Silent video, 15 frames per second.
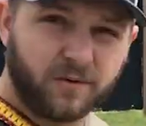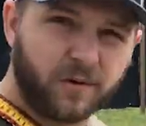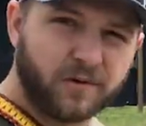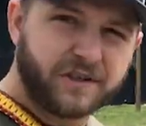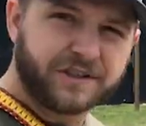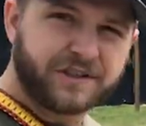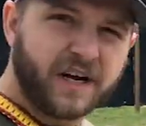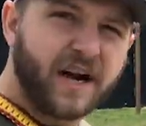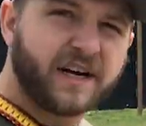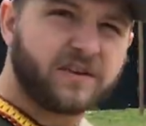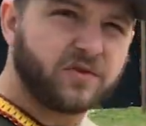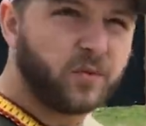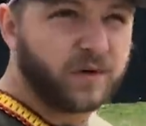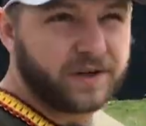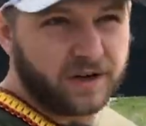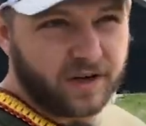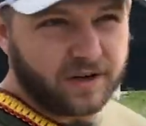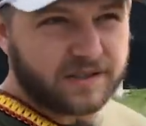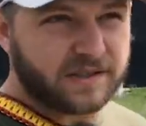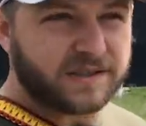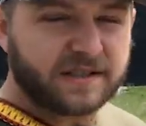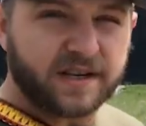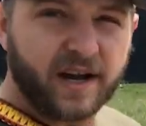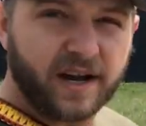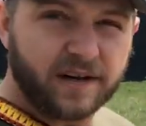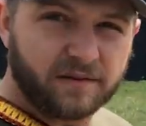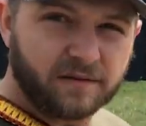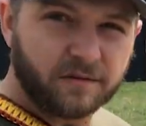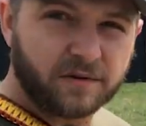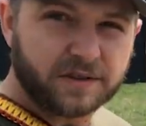already shot at 20 yards
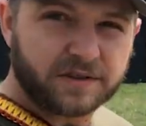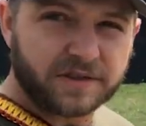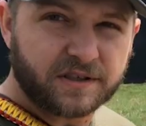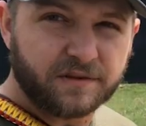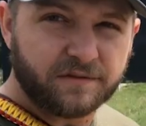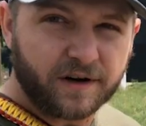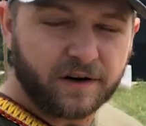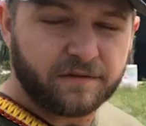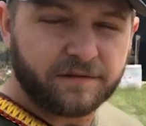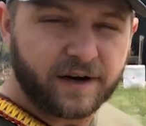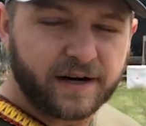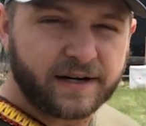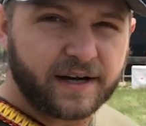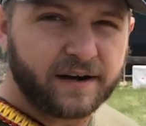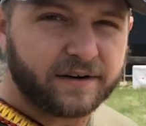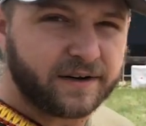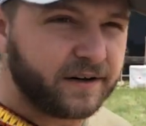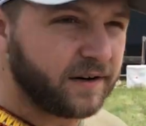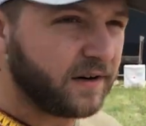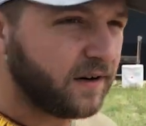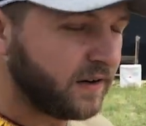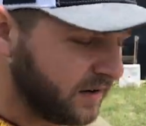inside. We're just going to verify it out here.